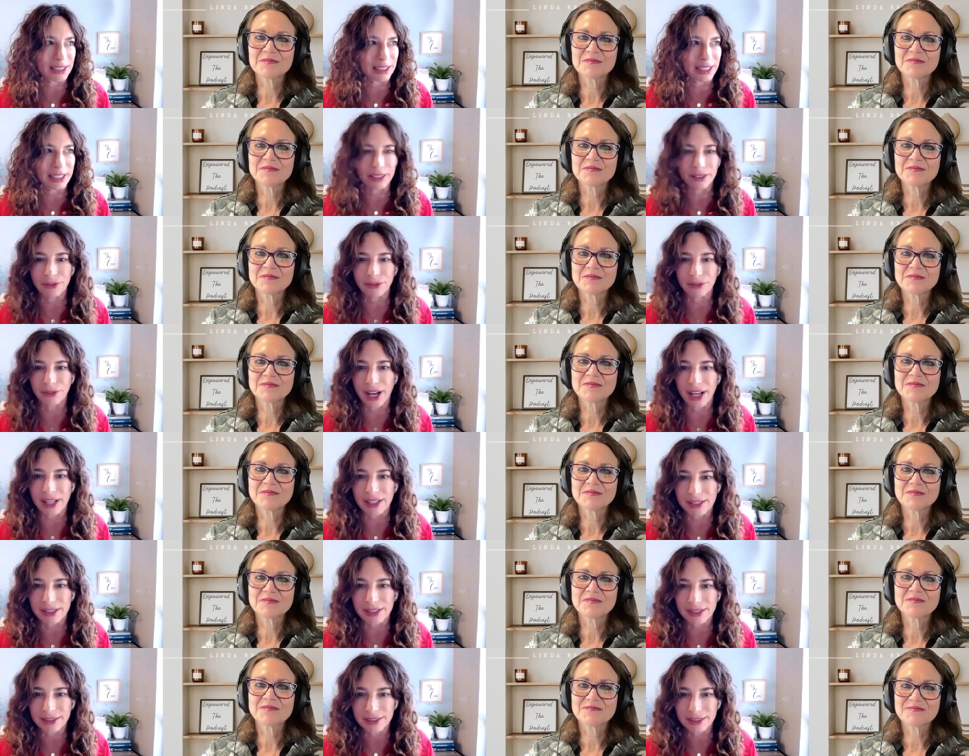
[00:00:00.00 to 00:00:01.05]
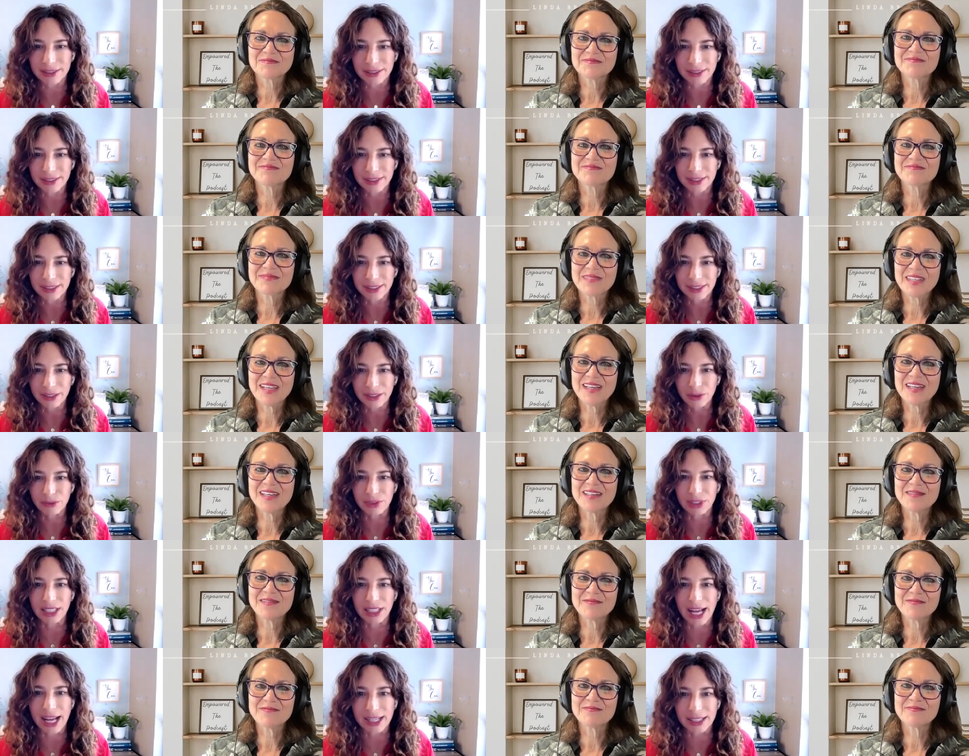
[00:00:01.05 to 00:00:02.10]
Speaker 1: like rest, yeah.
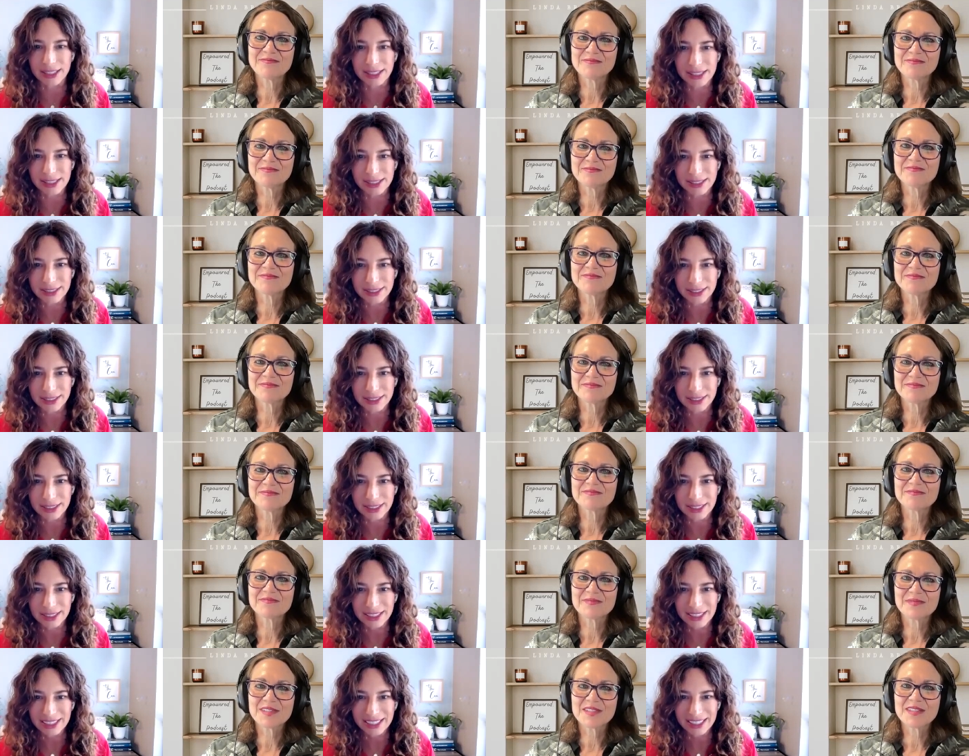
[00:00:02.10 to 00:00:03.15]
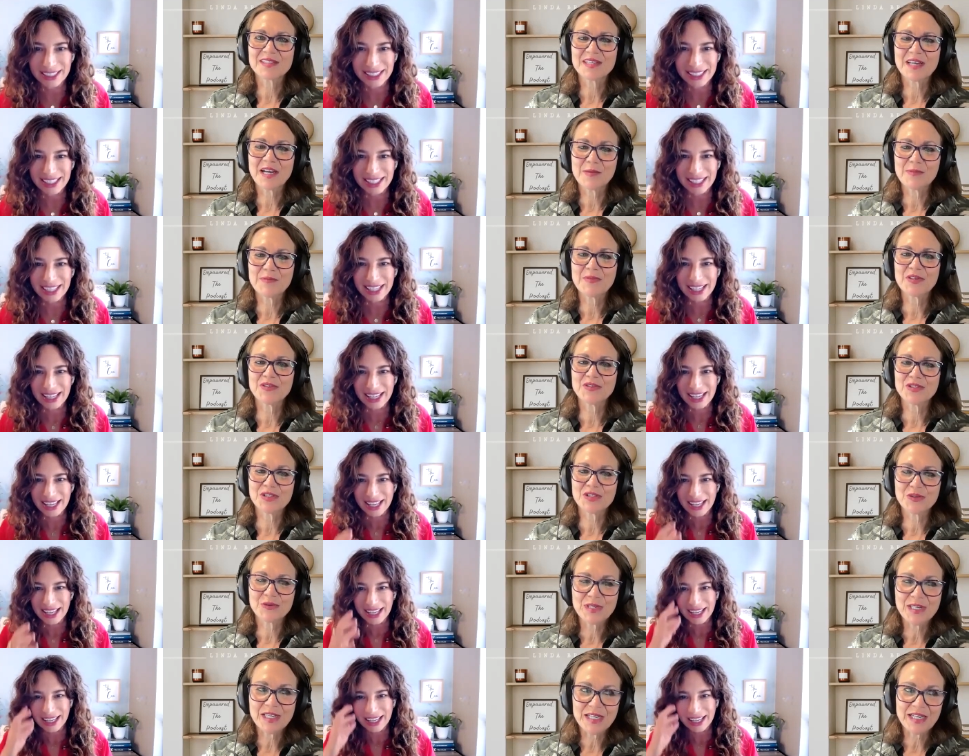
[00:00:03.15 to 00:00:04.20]
Speaker 2: relax. Stop the
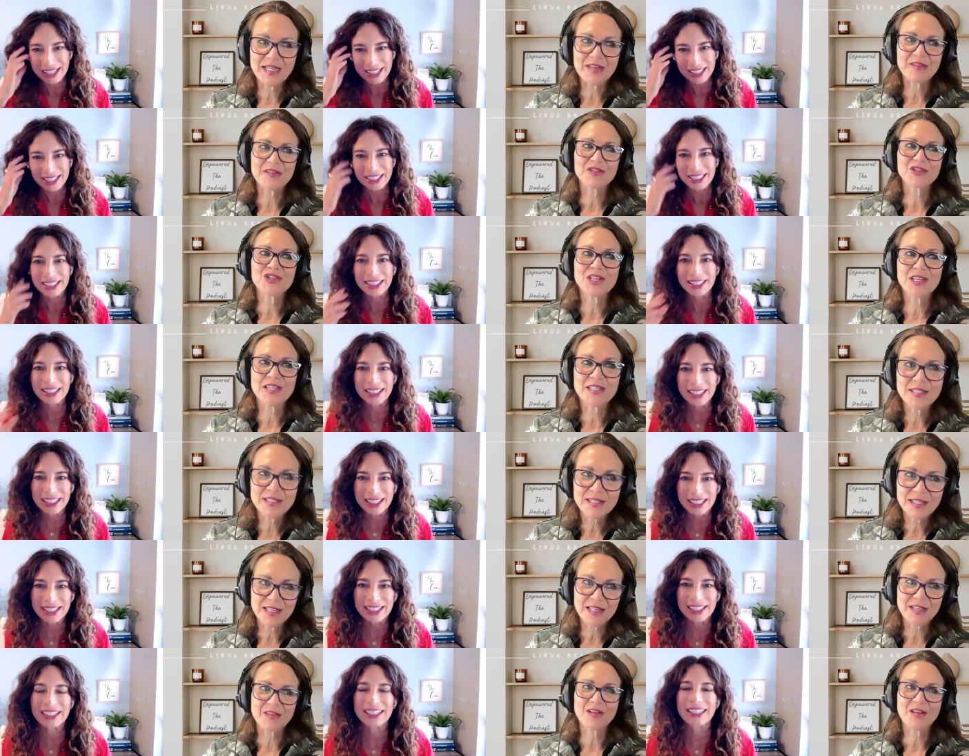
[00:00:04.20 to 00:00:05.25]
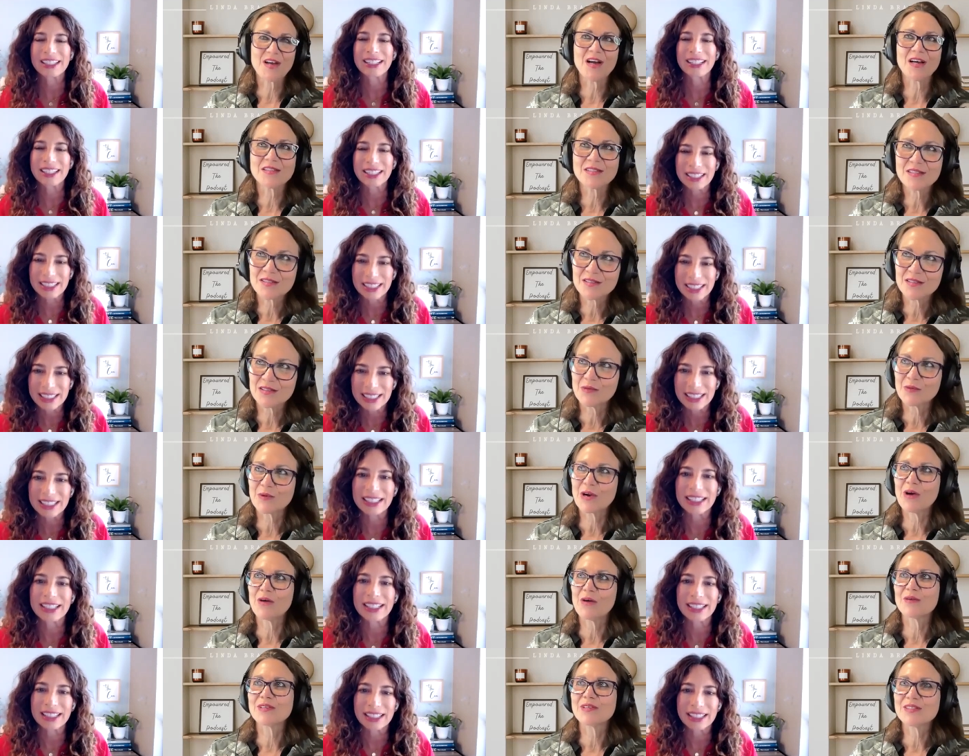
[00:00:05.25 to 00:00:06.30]
doing and the chasing and the hustle. And
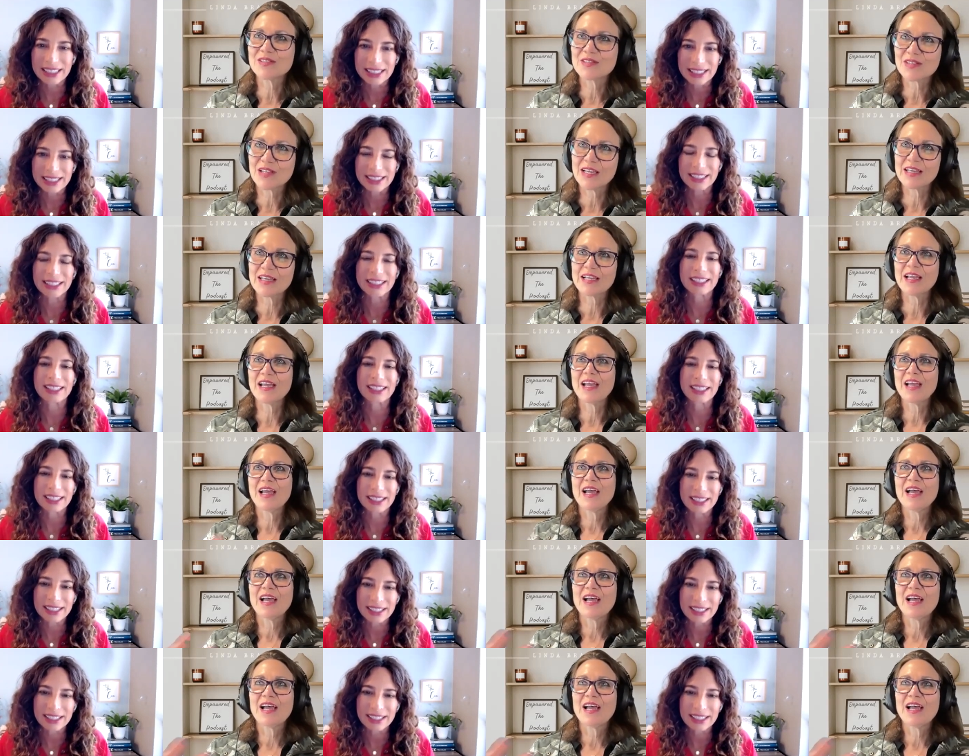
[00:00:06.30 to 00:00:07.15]
we're always like